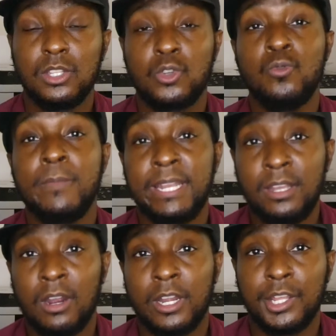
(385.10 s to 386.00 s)
Too many
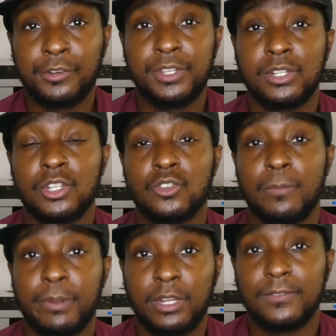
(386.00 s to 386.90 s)
hard inquiries in a
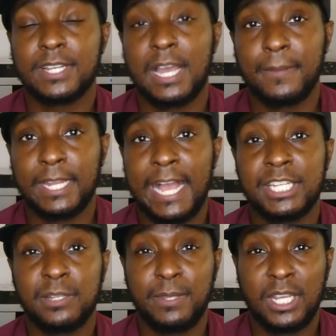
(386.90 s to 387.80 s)
short period of time could
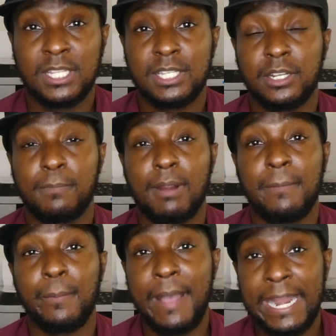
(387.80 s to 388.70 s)
actually be considered
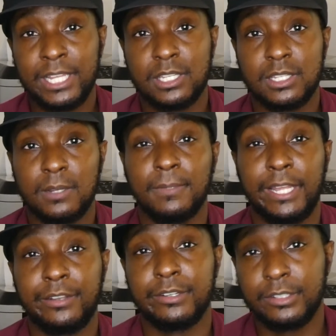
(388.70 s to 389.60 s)
problematic to some
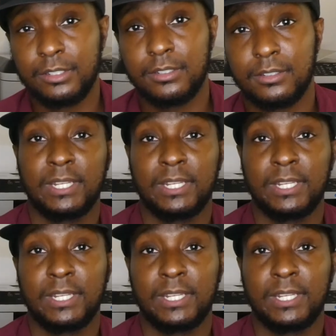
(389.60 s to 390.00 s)
lenders.